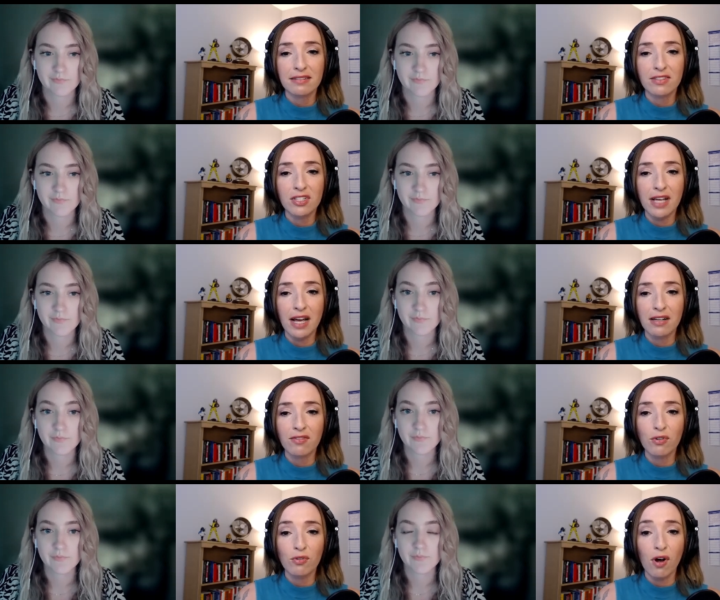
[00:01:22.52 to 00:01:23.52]
Speaker 1: just
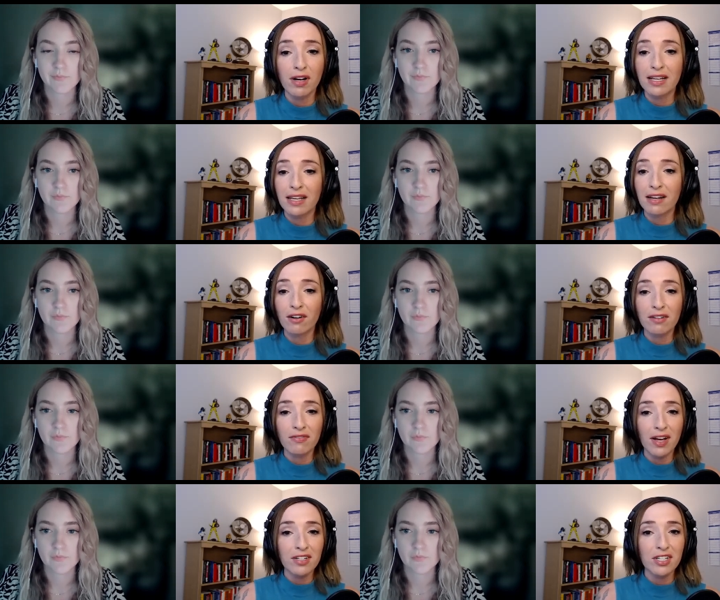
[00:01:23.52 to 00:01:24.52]
kind of chronic ear
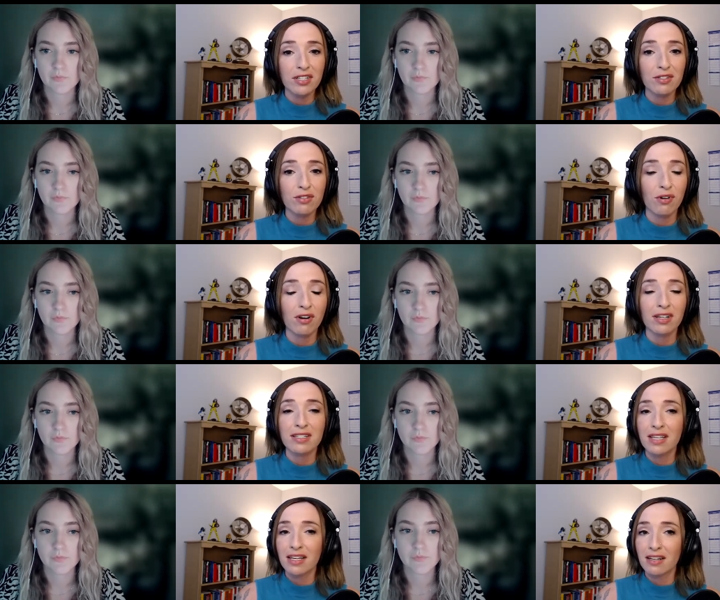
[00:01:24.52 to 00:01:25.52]
infections,
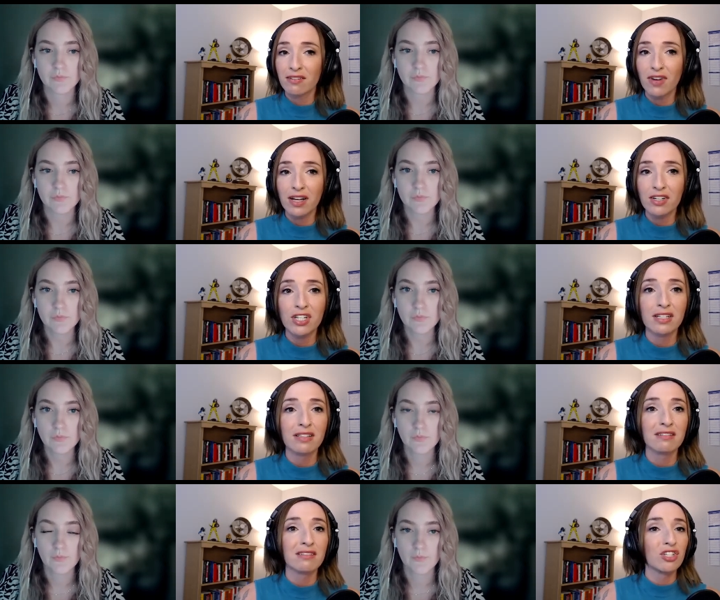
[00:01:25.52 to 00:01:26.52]
chronic skin
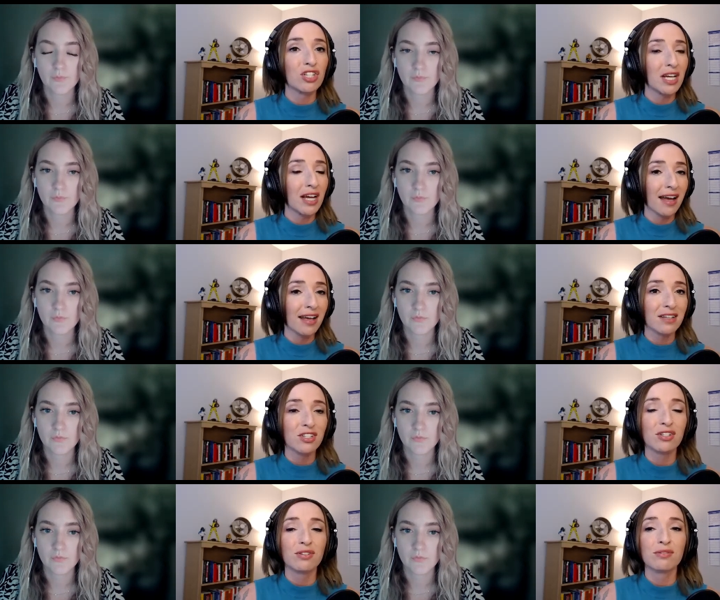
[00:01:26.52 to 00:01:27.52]
infections, GI
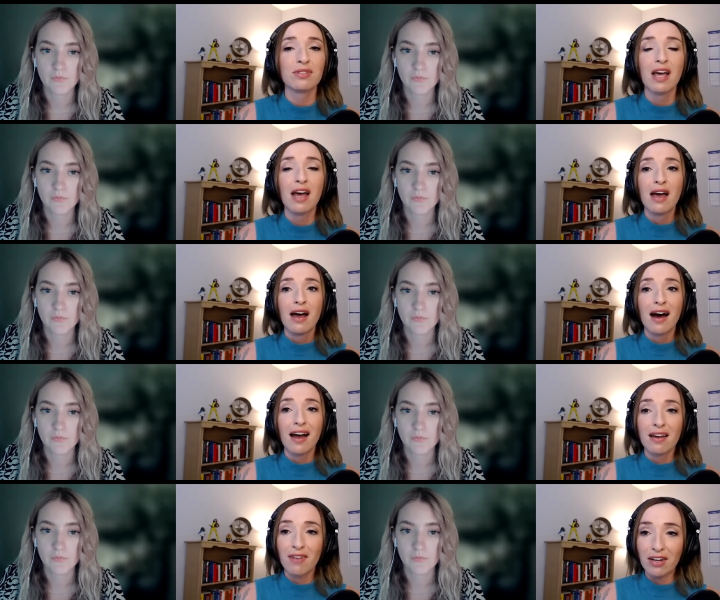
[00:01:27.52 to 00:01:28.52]
issues.
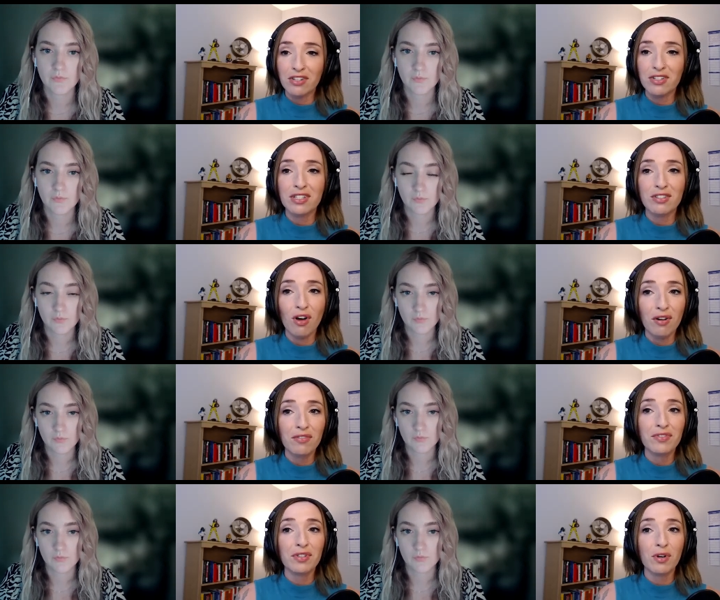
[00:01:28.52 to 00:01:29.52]
I have actually
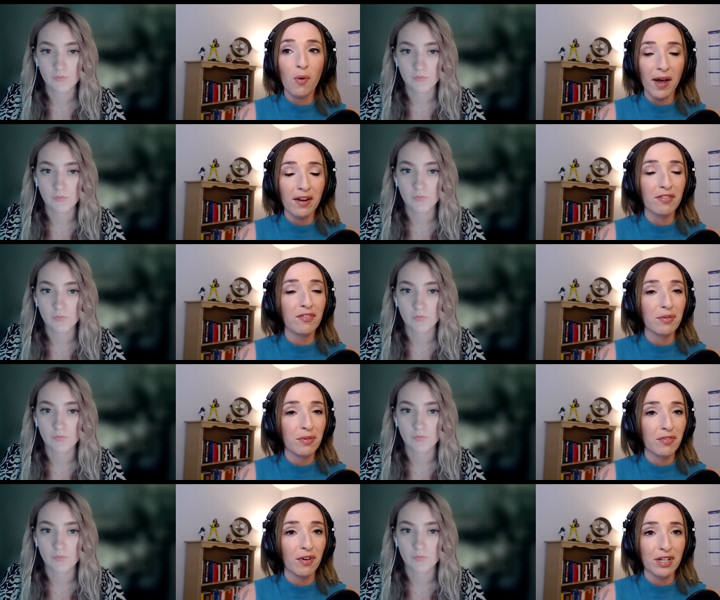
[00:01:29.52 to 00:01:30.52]
solved quite a
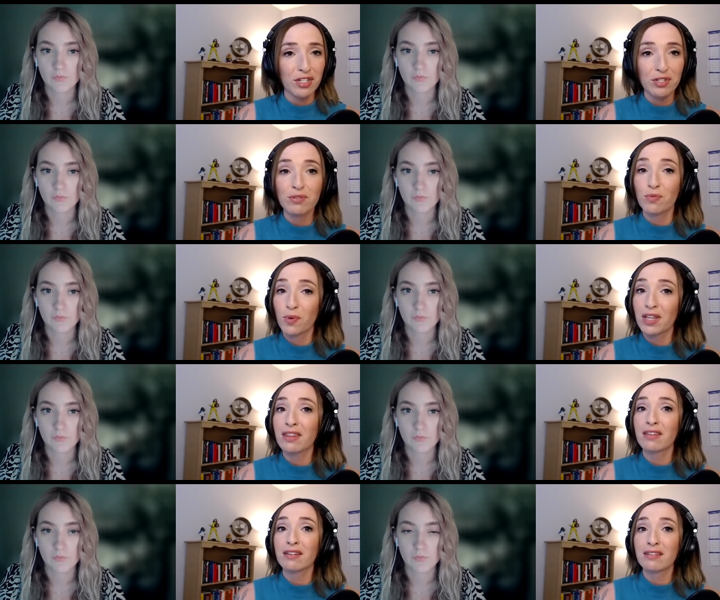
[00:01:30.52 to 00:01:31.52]
few of her issues
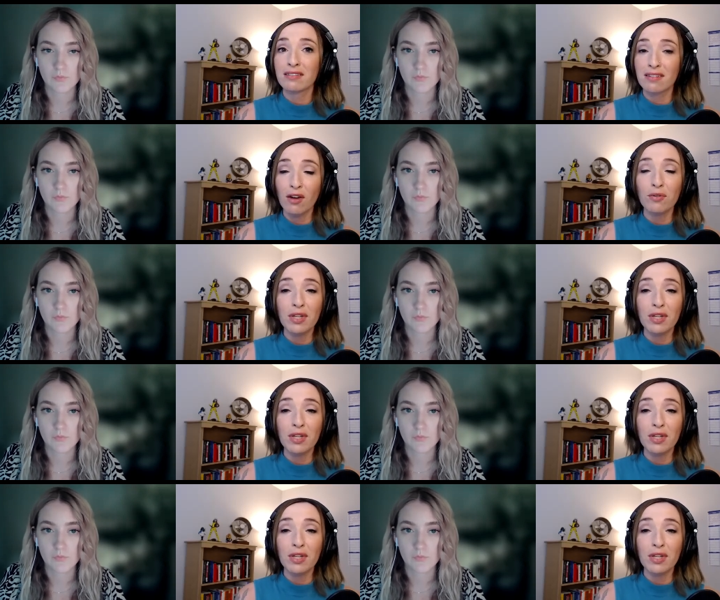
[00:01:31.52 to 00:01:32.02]
with not